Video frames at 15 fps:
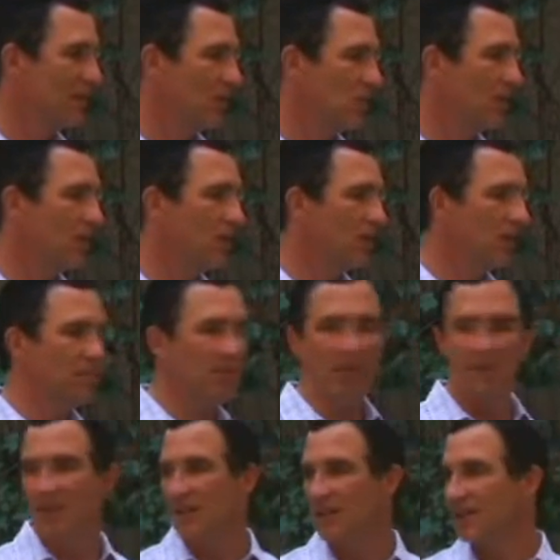What could it
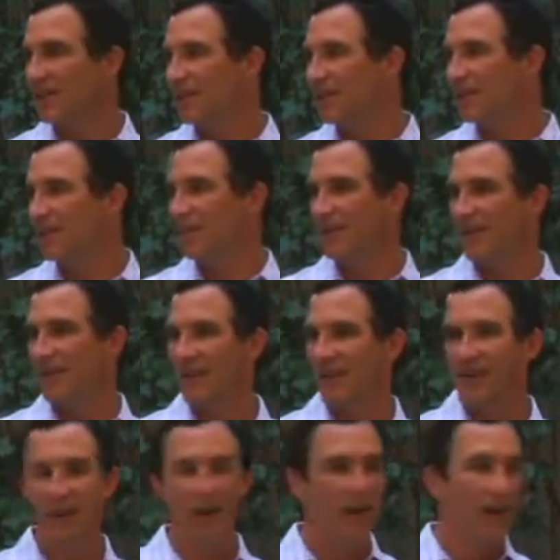mean?
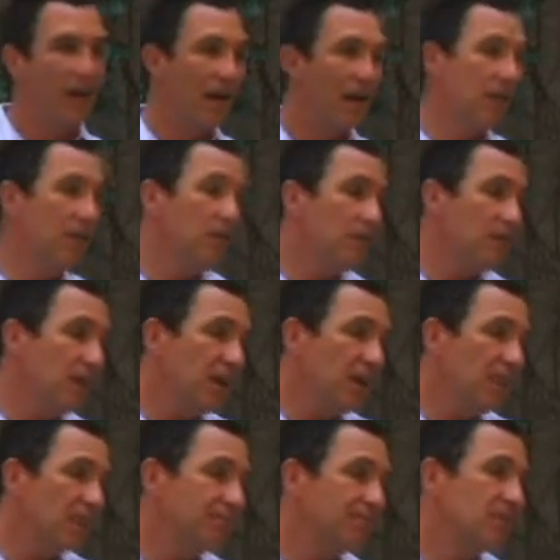It could
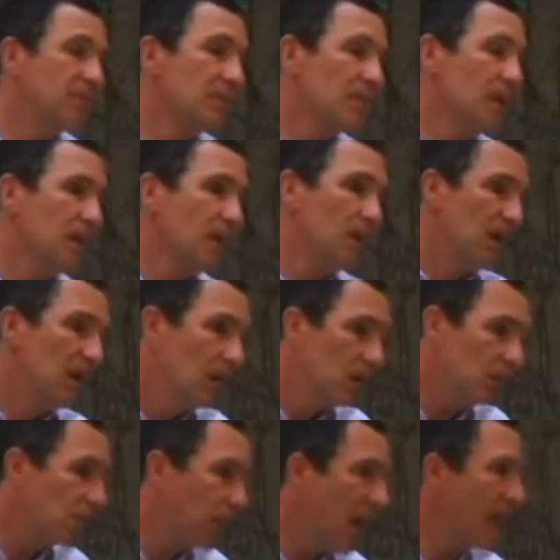mean
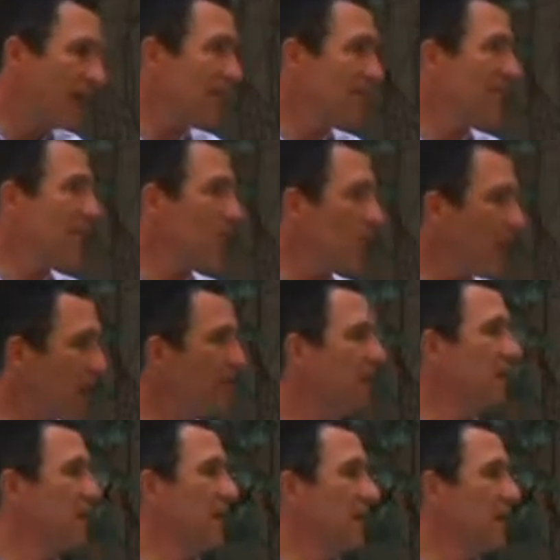try and stay away
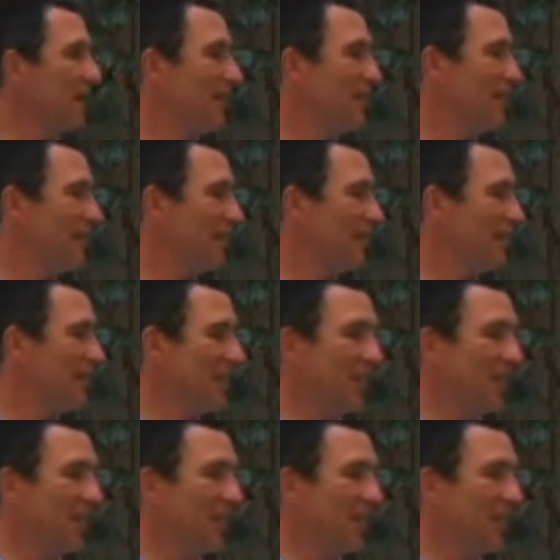from it.